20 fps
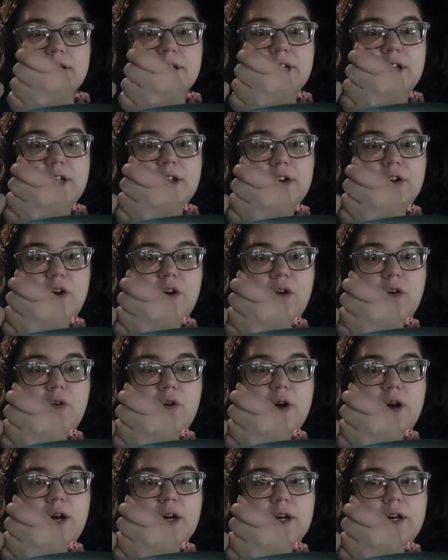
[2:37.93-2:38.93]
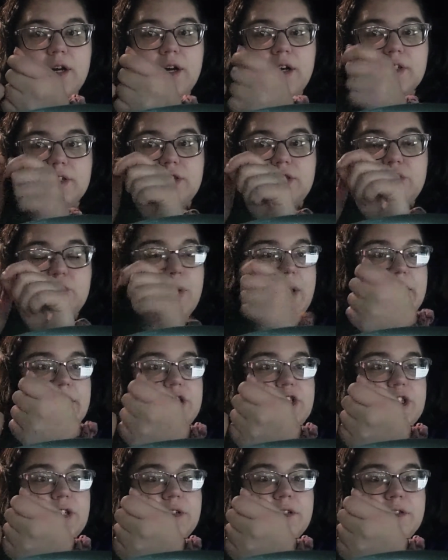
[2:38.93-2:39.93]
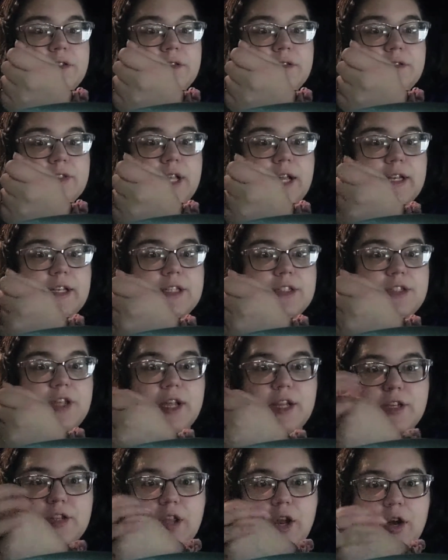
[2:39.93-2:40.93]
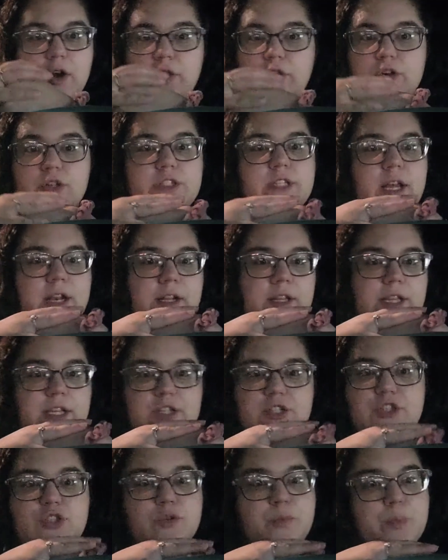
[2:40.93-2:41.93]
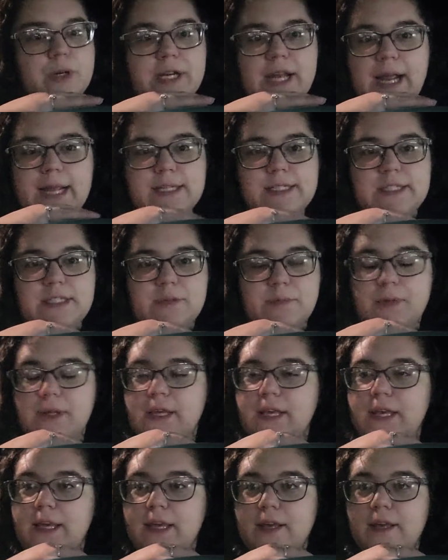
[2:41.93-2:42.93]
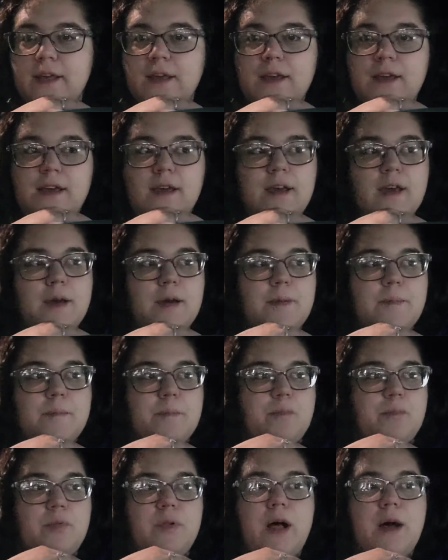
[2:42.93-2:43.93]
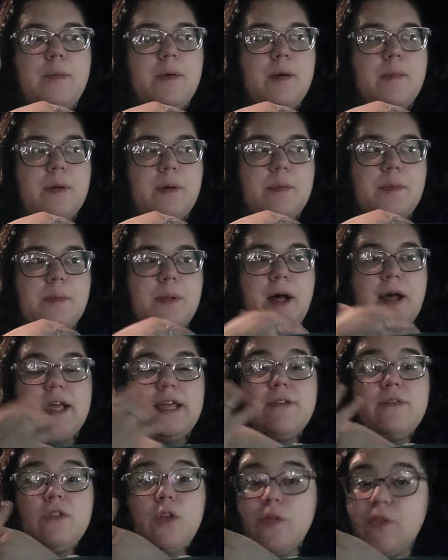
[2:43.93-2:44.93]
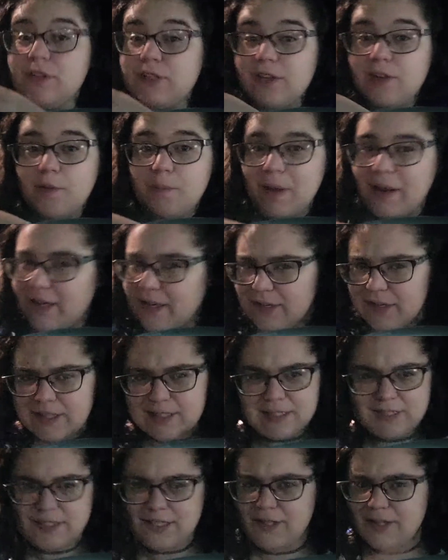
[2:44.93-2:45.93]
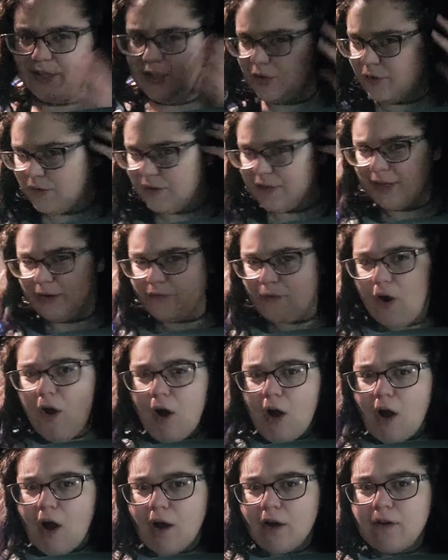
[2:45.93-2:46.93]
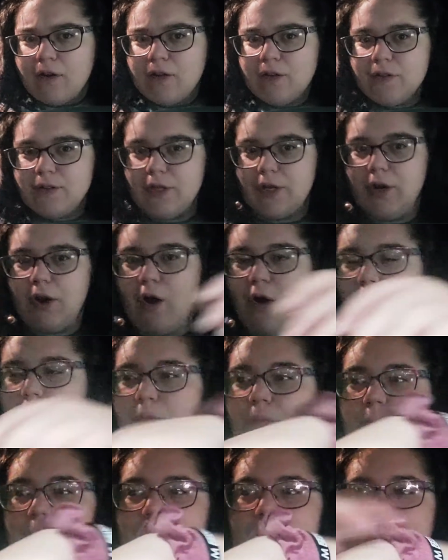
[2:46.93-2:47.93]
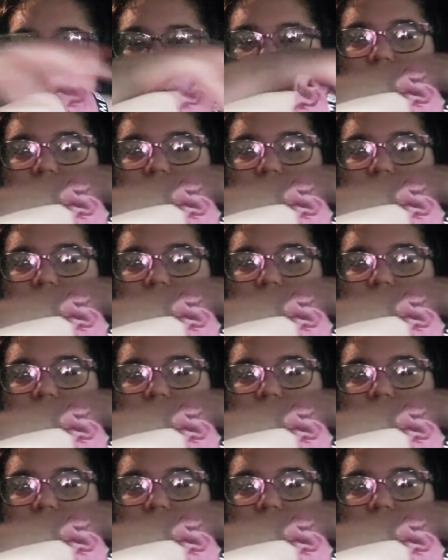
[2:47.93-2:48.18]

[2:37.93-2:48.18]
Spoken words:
a switch. They're suddenly super nice to me, blah, blah, blah, blah, blah. Even though those other men didn't necessarily do anything wrong, it's